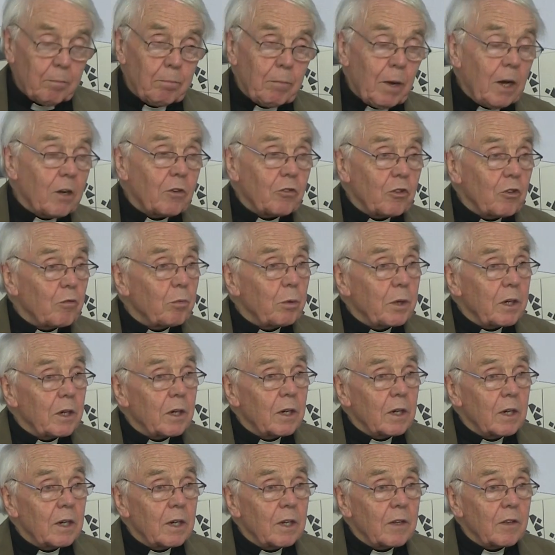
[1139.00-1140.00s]
Much of
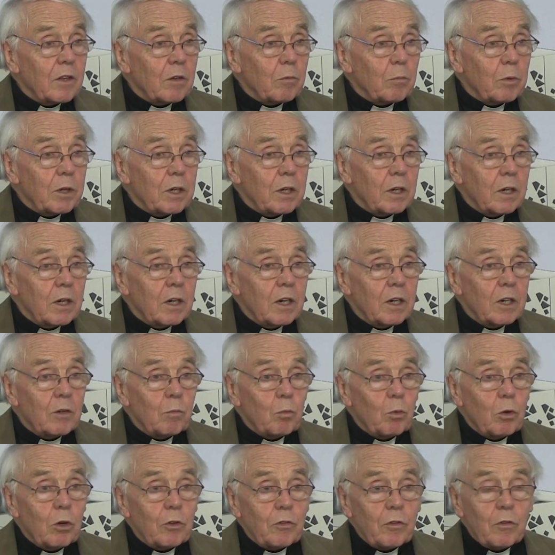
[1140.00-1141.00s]
what we
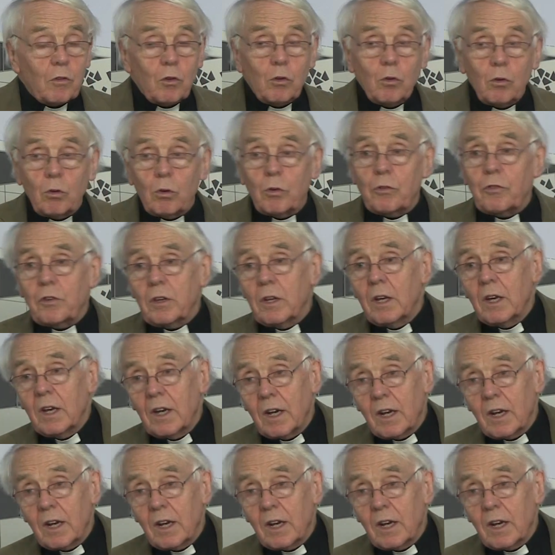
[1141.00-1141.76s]
heard was, of course,